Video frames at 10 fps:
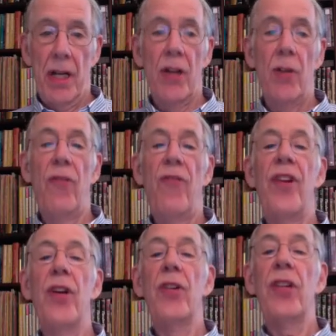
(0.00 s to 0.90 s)

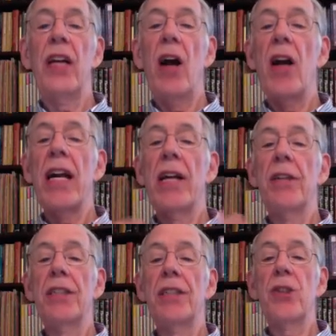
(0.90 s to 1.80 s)
Feel the heart
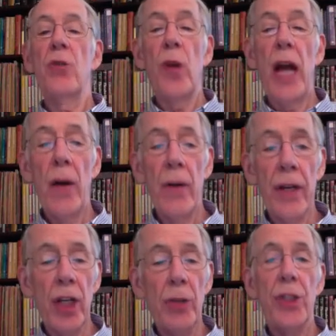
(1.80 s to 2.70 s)
energy surrounding
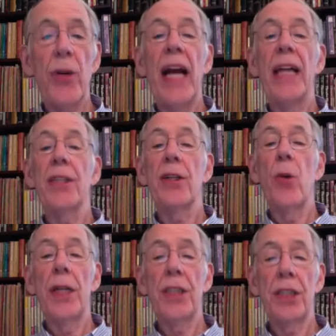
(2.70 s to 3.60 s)
you as you ask your
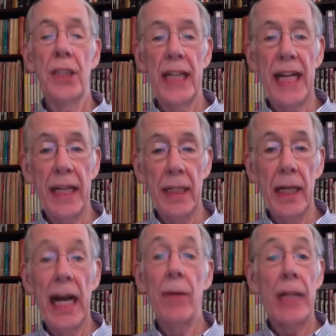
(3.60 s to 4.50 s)
question again,
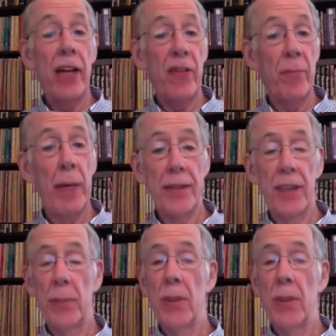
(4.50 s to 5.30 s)
out loud if possible.